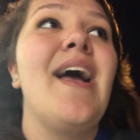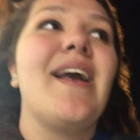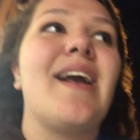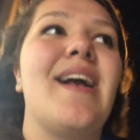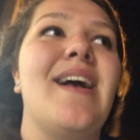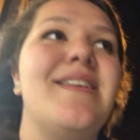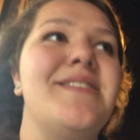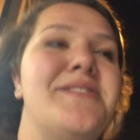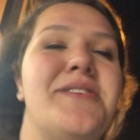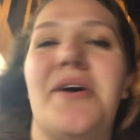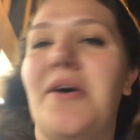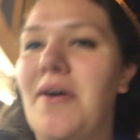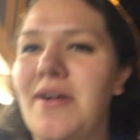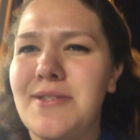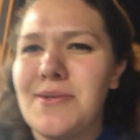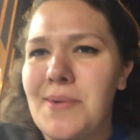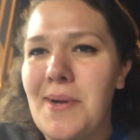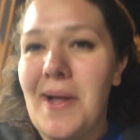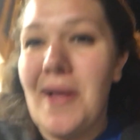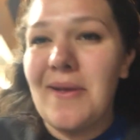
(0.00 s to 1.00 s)
because you know
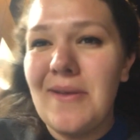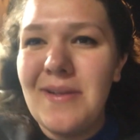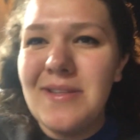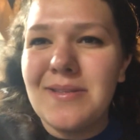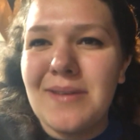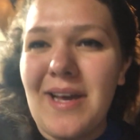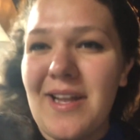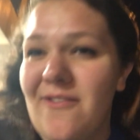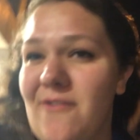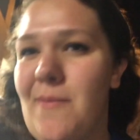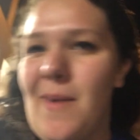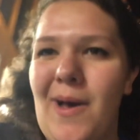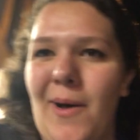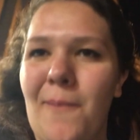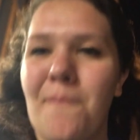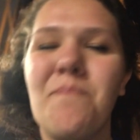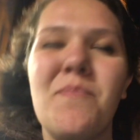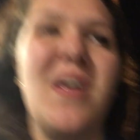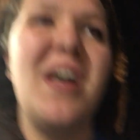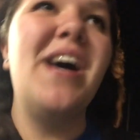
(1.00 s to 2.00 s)
that's what Ireland's kind of
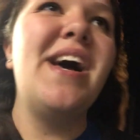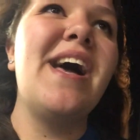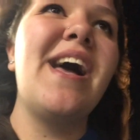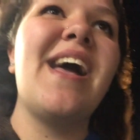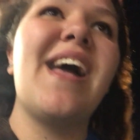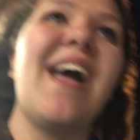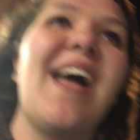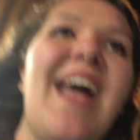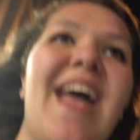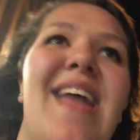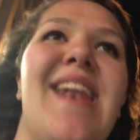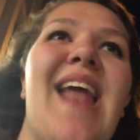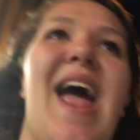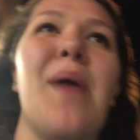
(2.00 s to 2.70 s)
about, and